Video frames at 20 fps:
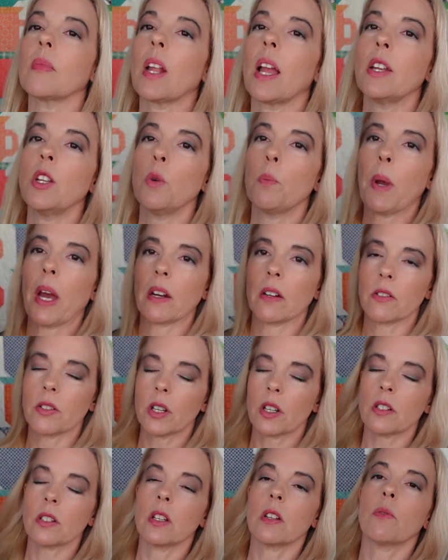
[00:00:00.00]
I do pattern
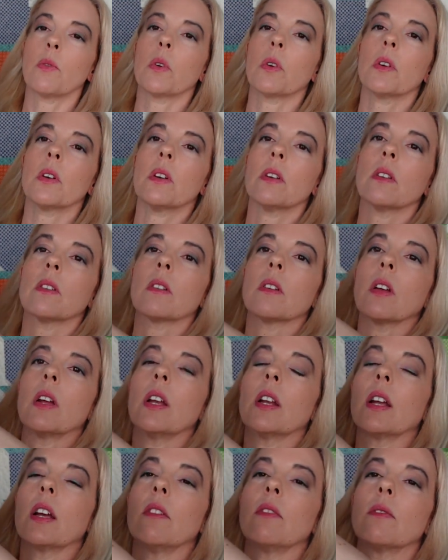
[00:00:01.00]
testing for her,
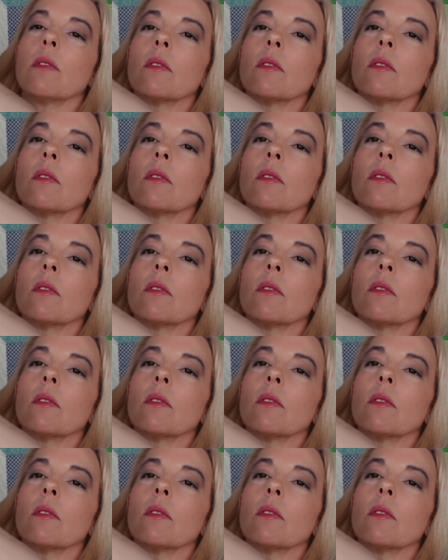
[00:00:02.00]
and I